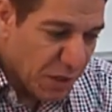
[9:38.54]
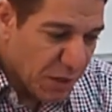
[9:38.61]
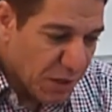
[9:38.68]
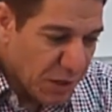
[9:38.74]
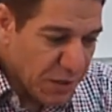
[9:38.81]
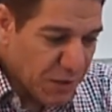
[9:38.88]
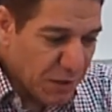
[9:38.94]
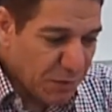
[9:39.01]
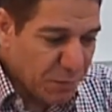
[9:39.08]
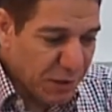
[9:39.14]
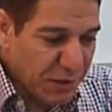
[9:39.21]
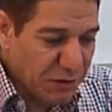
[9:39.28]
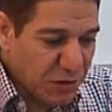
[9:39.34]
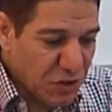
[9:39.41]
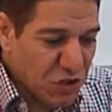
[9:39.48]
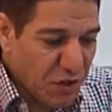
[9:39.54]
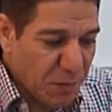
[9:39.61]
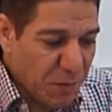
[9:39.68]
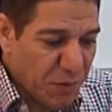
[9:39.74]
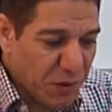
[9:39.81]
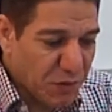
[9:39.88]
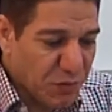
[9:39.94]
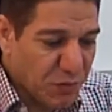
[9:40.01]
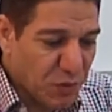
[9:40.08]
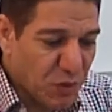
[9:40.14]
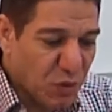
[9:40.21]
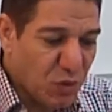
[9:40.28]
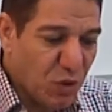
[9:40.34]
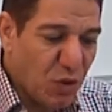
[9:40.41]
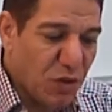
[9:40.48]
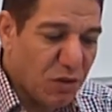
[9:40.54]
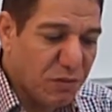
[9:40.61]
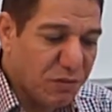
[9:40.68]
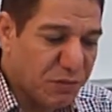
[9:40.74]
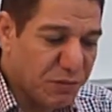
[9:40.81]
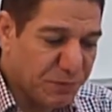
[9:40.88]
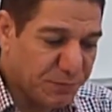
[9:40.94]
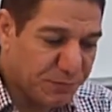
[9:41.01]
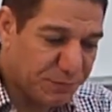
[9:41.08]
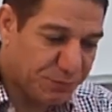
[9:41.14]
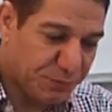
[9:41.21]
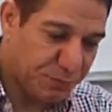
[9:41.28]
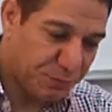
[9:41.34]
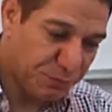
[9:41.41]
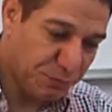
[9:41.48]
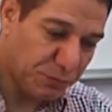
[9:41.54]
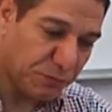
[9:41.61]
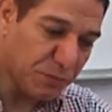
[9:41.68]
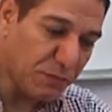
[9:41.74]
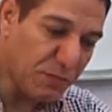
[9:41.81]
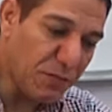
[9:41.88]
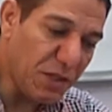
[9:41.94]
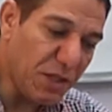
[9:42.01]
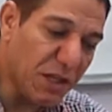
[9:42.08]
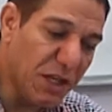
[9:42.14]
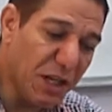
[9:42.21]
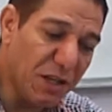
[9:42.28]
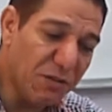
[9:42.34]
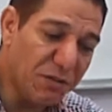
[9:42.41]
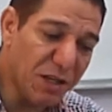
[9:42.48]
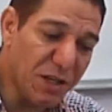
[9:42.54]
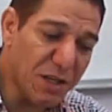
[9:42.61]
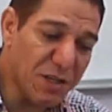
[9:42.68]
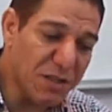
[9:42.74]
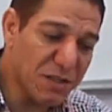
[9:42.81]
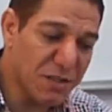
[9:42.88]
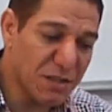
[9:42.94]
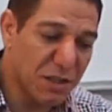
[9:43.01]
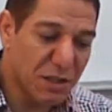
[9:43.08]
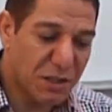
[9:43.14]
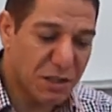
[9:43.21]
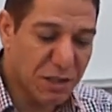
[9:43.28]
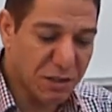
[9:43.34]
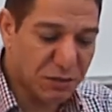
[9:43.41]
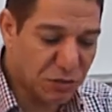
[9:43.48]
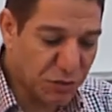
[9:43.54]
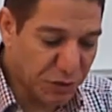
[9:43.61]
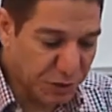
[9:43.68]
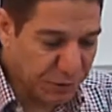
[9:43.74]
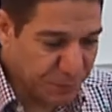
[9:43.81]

The Celebrated Jumping Frog of Calaveras Country.